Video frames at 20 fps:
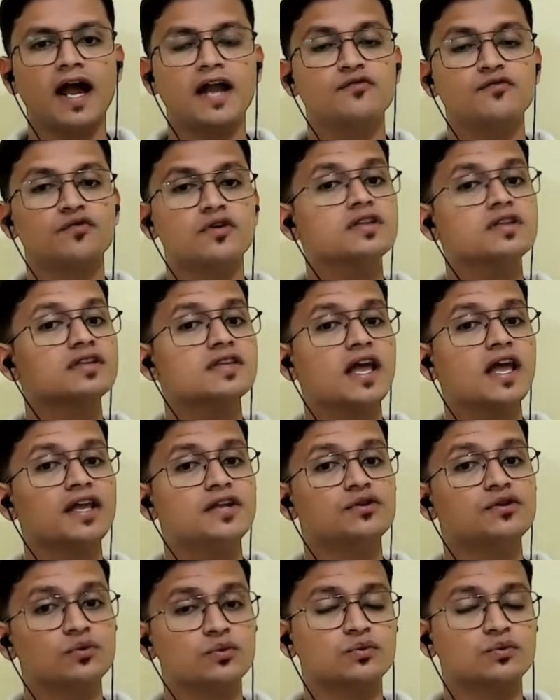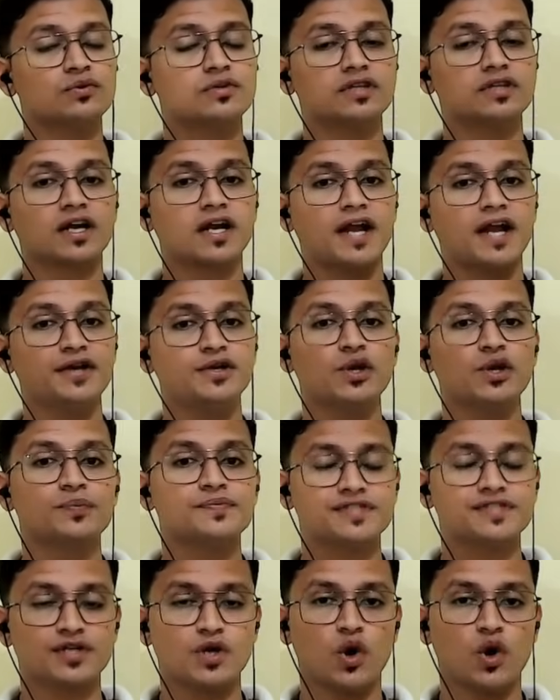And once I know the kind
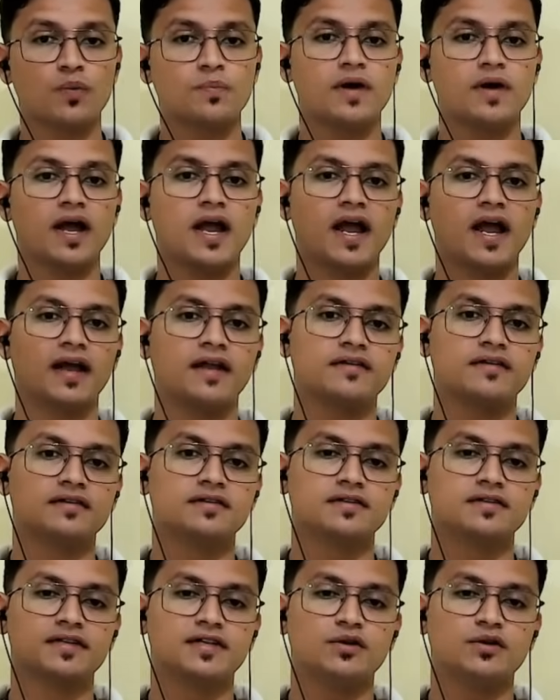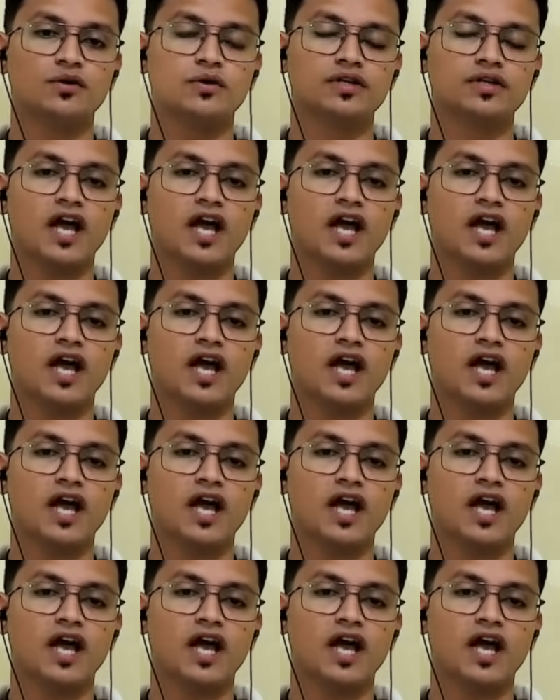of job and the, you know,